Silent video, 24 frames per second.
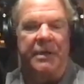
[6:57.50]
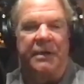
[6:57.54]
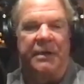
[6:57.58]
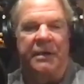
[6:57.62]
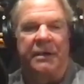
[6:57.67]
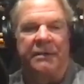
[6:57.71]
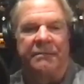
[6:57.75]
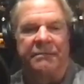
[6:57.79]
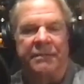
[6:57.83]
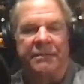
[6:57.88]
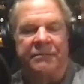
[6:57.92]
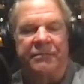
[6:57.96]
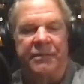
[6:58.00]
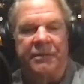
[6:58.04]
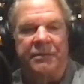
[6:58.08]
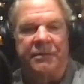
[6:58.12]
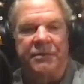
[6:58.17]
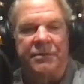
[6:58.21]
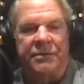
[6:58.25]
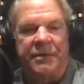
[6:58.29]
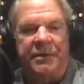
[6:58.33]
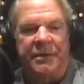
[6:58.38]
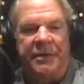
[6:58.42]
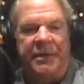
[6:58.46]
of the
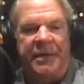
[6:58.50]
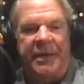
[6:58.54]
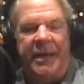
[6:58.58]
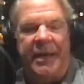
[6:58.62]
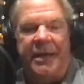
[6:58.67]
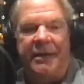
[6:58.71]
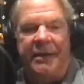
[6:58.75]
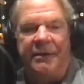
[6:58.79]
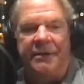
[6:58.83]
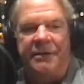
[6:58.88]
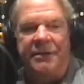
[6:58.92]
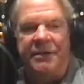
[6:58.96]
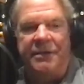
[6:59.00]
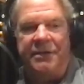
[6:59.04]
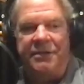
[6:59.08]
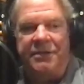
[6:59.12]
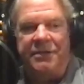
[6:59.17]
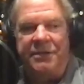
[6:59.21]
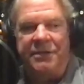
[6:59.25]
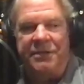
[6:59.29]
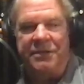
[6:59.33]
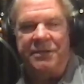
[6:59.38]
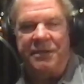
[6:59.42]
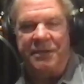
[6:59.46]
future and now, it's
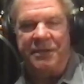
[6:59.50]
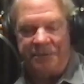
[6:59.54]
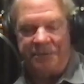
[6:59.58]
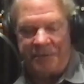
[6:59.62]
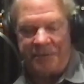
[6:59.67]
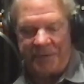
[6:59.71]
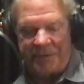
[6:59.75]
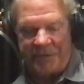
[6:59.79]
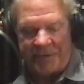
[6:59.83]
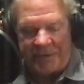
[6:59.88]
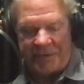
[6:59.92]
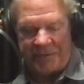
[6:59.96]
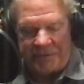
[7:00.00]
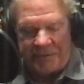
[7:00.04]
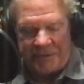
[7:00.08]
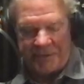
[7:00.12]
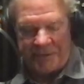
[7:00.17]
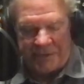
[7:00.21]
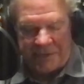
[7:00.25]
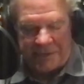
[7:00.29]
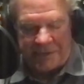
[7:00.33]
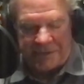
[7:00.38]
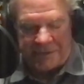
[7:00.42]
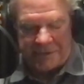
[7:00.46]
just really,
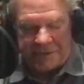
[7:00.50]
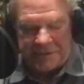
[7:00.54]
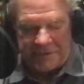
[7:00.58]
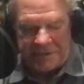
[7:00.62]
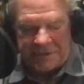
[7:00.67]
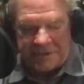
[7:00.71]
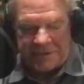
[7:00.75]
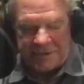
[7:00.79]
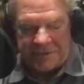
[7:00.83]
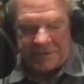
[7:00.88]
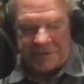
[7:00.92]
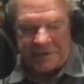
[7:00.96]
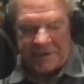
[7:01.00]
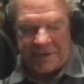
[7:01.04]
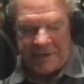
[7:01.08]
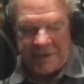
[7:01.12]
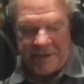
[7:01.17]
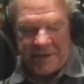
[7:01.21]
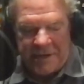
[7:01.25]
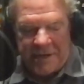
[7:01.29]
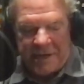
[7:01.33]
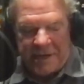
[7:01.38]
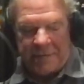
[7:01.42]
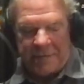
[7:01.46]
really interesting. So
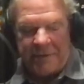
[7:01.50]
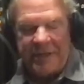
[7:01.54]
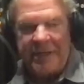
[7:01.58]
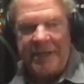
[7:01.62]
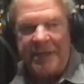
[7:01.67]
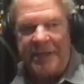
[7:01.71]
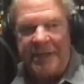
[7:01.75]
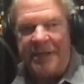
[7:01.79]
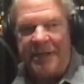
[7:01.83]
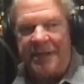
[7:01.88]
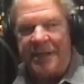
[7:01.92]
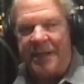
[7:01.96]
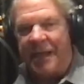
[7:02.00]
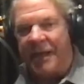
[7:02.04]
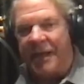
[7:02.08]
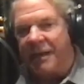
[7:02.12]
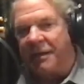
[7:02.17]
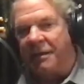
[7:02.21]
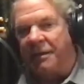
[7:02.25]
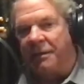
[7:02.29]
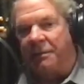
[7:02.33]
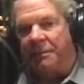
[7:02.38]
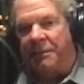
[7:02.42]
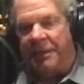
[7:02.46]
I want to get into that a
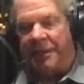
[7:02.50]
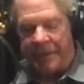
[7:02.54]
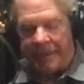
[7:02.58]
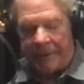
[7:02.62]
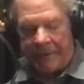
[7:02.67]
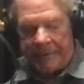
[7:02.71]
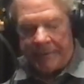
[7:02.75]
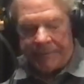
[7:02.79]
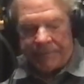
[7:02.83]
little bit.